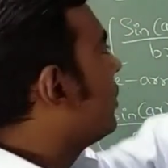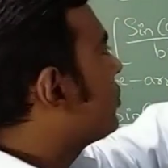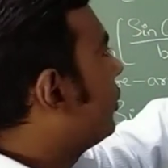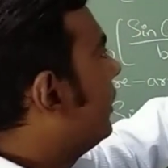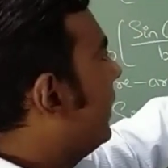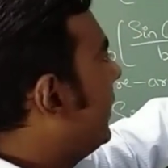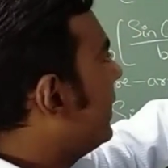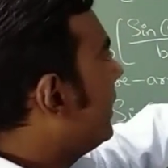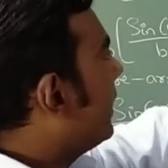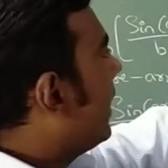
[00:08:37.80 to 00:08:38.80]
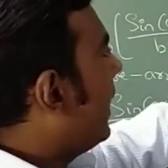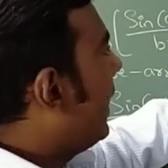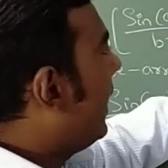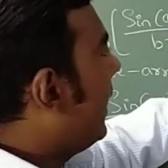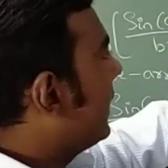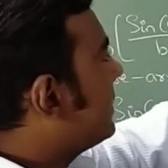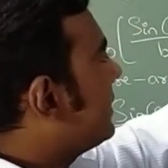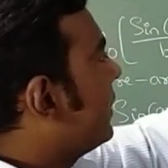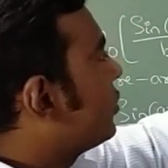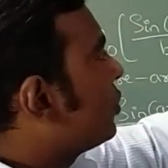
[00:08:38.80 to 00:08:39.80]
So limit x
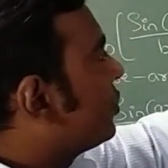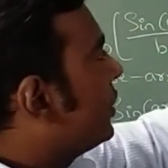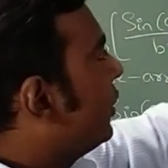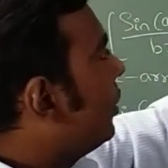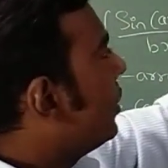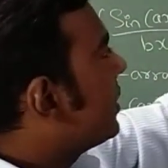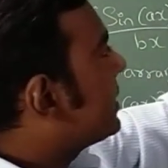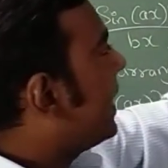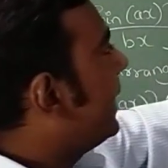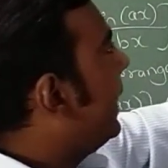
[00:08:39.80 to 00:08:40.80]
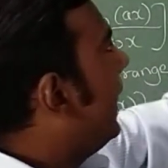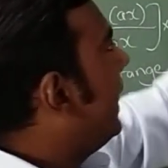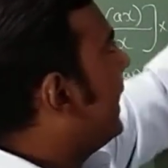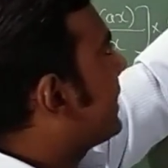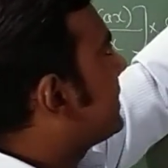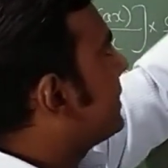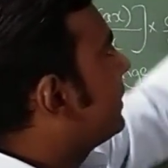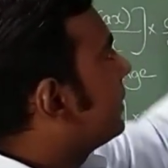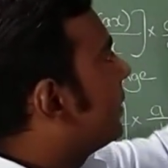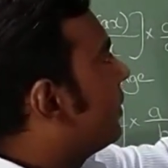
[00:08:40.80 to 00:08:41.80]
tends to 0, sin
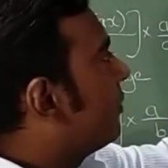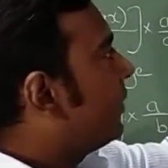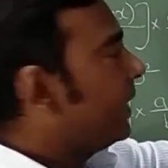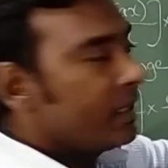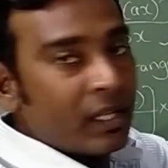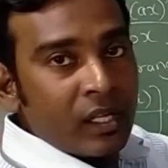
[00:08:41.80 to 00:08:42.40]
ax. Fine.